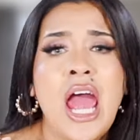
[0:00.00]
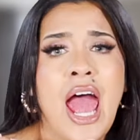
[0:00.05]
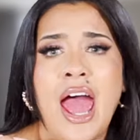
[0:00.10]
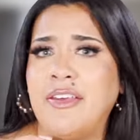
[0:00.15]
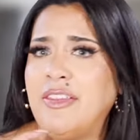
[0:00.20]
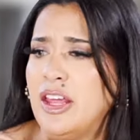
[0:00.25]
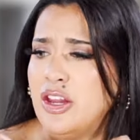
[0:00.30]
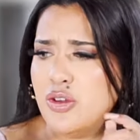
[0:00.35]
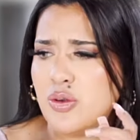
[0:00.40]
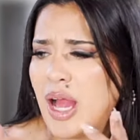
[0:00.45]

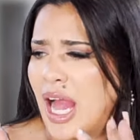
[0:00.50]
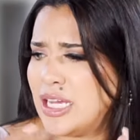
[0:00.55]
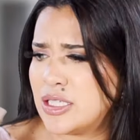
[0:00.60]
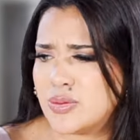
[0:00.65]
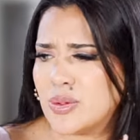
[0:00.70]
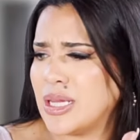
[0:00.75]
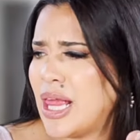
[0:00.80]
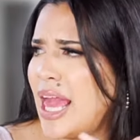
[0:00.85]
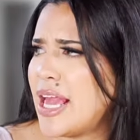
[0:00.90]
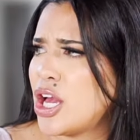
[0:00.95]
And then you guys
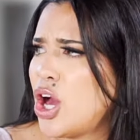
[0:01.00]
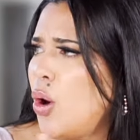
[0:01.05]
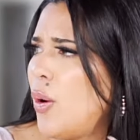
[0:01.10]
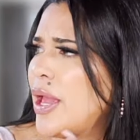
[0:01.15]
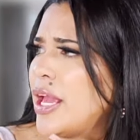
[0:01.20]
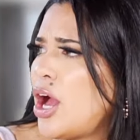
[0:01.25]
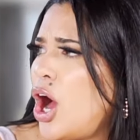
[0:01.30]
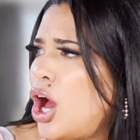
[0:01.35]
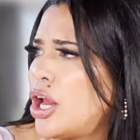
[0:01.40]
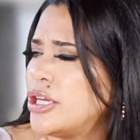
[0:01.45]
were like
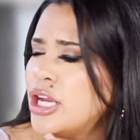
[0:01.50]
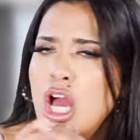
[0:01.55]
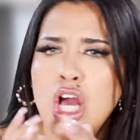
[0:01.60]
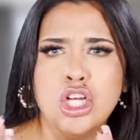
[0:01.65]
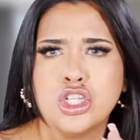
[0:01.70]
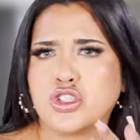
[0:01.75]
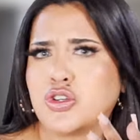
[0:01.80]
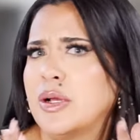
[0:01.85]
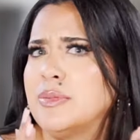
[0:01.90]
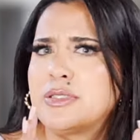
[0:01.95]
going on
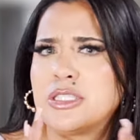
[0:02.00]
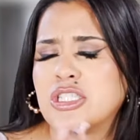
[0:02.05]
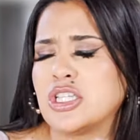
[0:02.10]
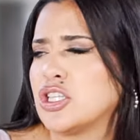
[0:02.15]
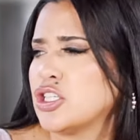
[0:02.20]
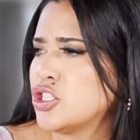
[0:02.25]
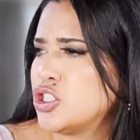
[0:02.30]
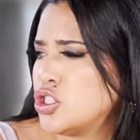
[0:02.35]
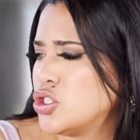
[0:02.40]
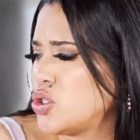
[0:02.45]
trips to
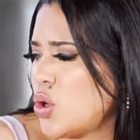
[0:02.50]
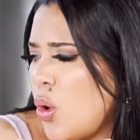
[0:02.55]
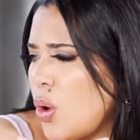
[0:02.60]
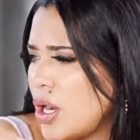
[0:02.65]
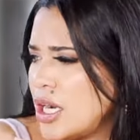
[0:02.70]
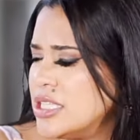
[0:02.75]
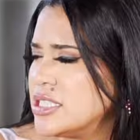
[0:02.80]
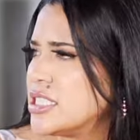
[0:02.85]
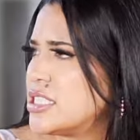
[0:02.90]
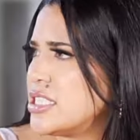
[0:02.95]
the store
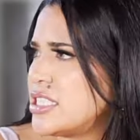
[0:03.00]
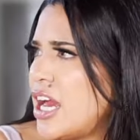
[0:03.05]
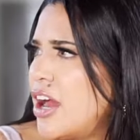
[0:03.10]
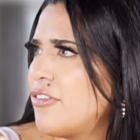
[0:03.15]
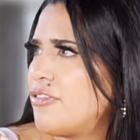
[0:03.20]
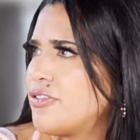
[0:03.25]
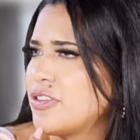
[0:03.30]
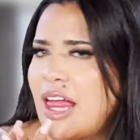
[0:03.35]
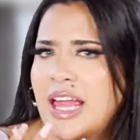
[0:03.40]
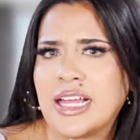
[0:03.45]
and
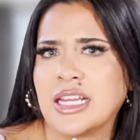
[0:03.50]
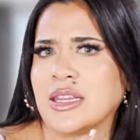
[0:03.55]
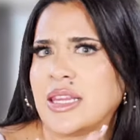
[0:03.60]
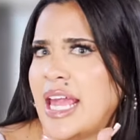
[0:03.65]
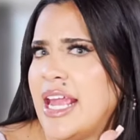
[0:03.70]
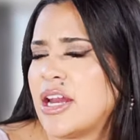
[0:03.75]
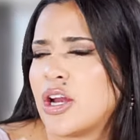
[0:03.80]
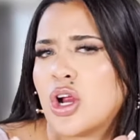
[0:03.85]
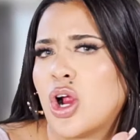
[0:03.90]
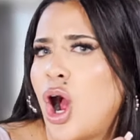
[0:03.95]
stuff like
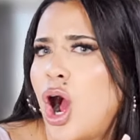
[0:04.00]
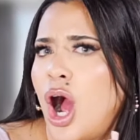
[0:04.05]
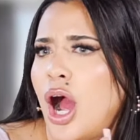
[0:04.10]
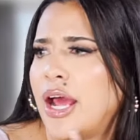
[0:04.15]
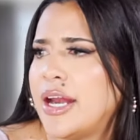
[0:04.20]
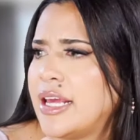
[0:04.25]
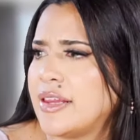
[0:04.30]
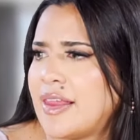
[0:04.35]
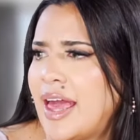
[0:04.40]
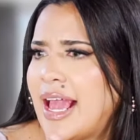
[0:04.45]
later
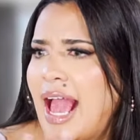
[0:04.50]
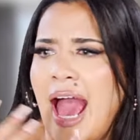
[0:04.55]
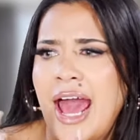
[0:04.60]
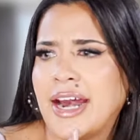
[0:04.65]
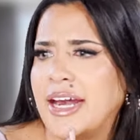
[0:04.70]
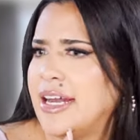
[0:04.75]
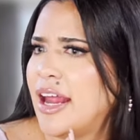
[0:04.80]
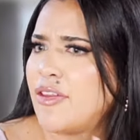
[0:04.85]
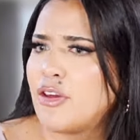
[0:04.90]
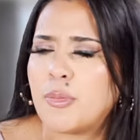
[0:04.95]
on and like at
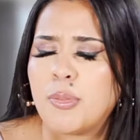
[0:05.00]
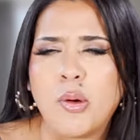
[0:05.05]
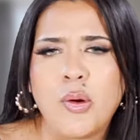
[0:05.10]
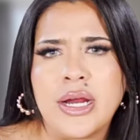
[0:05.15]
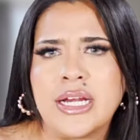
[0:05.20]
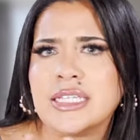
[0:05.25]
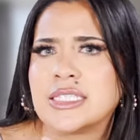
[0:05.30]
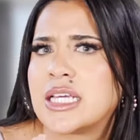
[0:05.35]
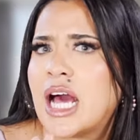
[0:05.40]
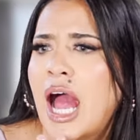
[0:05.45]
another
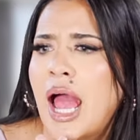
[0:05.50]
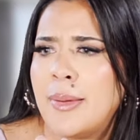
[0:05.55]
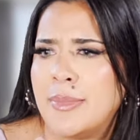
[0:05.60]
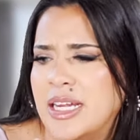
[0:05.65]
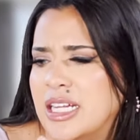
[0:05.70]
point in time.